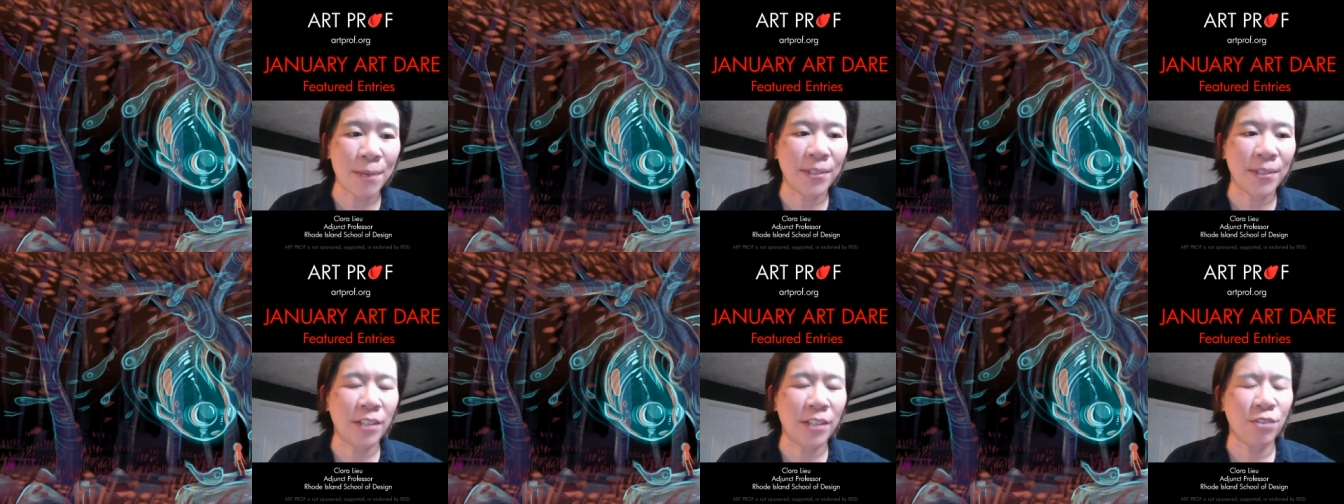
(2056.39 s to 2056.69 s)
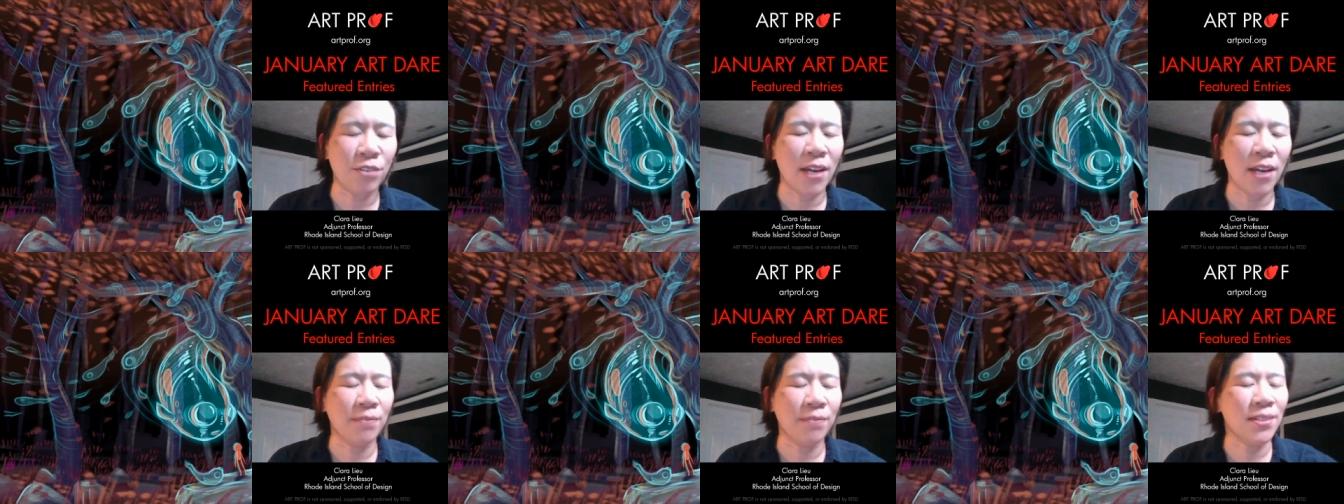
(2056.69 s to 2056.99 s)
And then
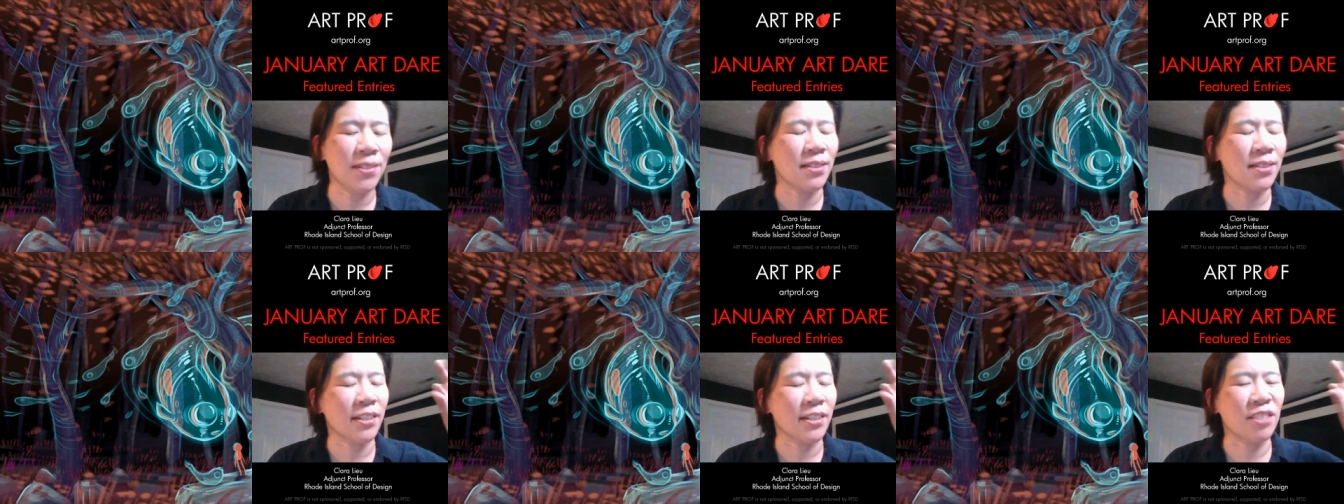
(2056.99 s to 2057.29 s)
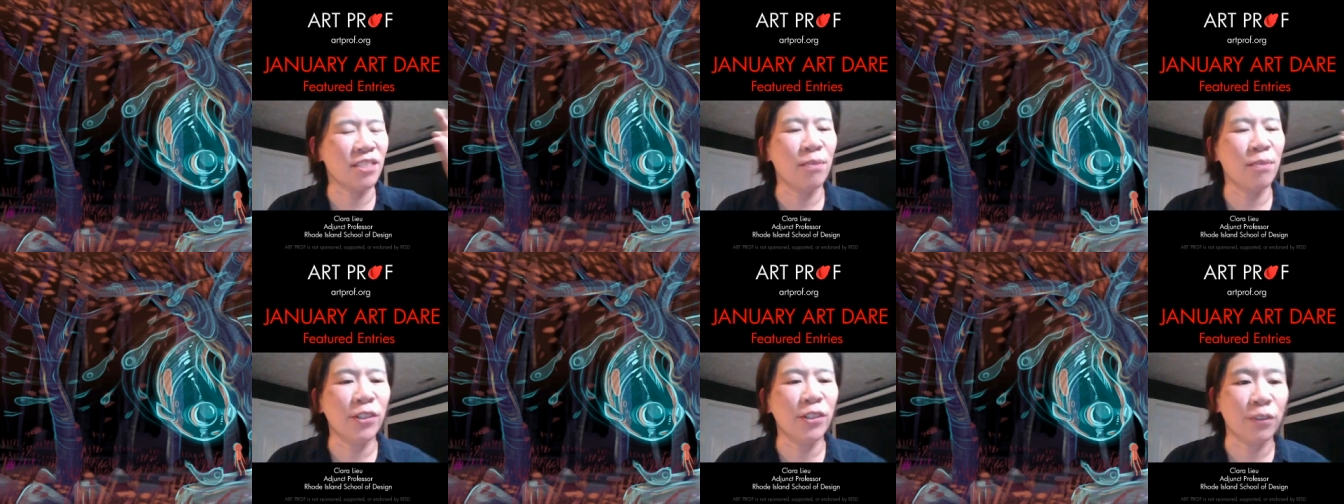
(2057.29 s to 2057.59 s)
you have these like
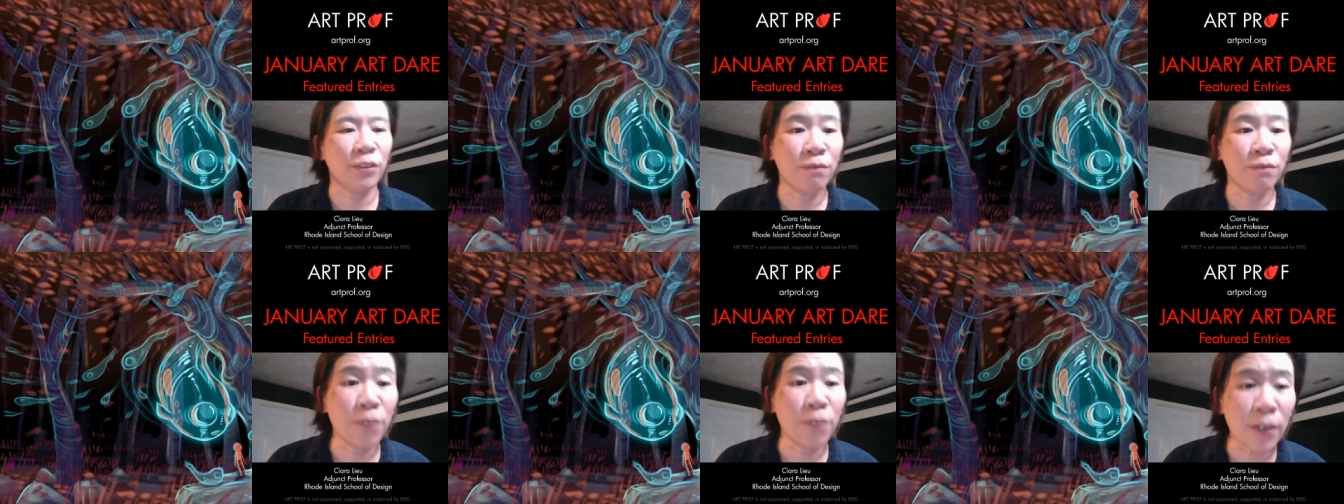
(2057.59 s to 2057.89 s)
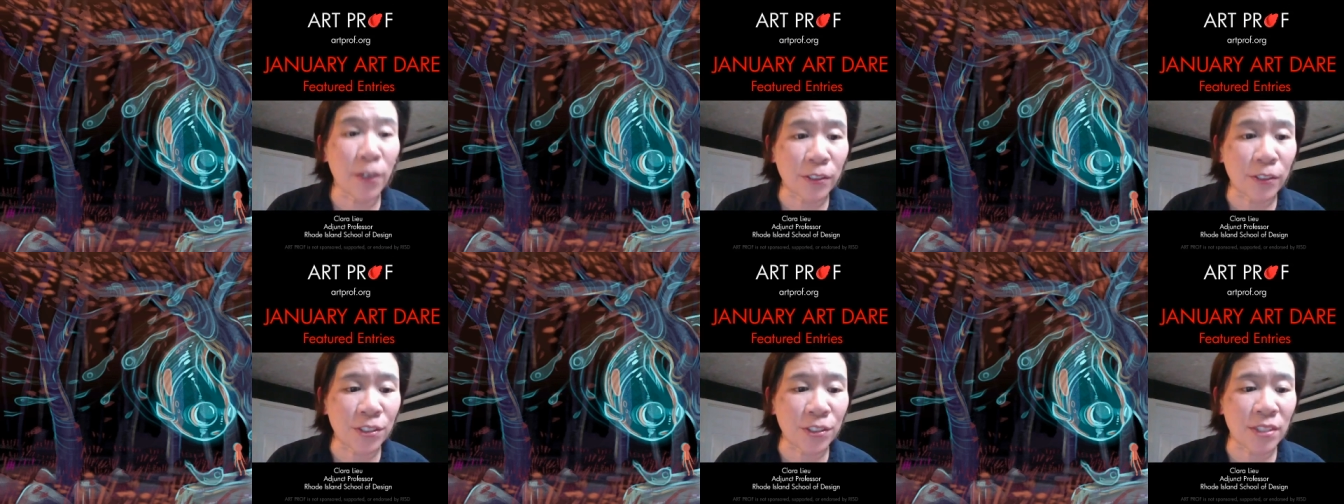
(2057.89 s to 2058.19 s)
smaller
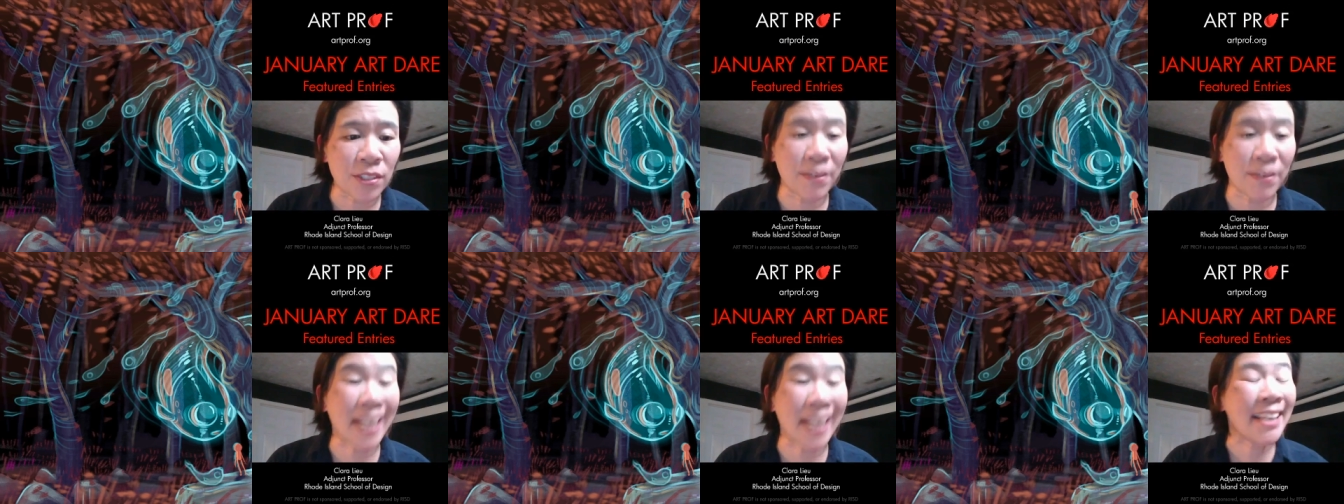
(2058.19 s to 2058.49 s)
versions of it.